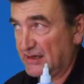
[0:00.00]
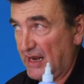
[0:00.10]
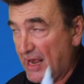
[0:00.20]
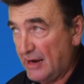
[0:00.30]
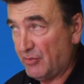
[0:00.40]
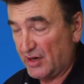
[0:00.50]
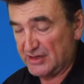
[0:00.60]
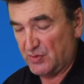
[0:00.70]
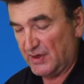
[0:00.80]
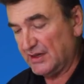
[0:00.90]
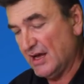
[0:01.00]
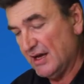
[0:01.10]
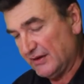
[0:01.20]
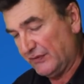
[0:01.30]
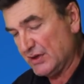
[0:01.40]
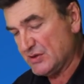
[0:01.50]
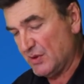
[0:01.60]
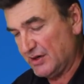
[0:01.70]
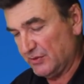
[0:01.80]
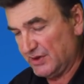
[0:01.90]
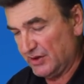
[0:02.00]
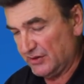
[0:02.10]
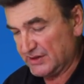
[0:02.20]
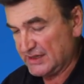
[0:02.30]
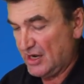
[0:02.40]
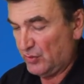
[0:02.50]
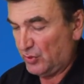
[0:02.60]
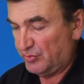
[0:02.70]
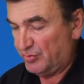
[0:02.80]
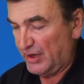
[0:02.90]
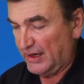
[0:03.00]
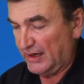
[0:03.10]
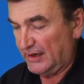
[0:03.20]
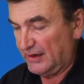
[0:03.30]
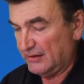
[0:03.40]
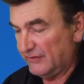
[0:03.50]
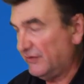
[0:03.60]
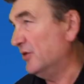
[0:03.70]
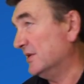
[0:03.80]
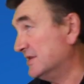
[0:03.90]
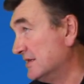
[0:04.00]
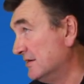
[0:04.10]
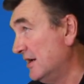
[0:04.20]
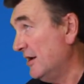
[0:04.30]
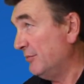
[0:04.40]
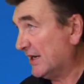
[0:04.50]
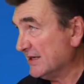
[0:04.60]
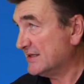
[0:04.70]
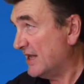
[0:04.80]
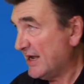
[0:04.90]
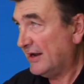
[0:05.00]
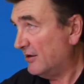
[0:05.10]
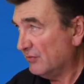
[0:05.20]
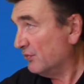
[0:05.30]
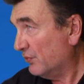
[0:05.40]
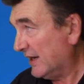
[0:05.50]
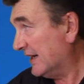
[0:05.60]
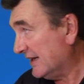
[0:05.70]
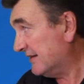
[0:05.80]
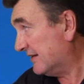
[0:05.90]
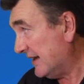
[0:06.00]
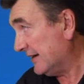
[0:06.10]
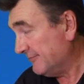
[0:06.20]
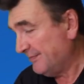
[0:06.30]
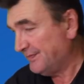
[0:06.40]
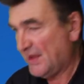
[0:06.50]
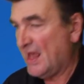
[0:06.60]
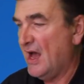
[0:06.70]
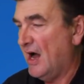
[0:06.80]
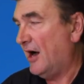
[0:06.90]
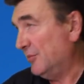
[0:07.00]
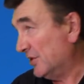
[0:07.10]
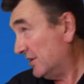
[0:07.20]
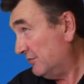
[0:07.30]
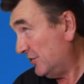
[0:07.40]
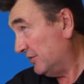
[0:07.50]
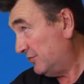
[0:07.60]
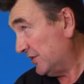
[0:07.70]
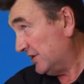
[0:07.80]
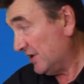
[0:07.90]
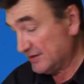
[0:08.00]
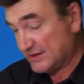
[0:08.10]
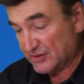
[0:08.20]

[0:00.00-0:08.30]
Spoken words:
airbrush with, the first one you would use would be fluids, because they're really thin. I'm not going to bother putting those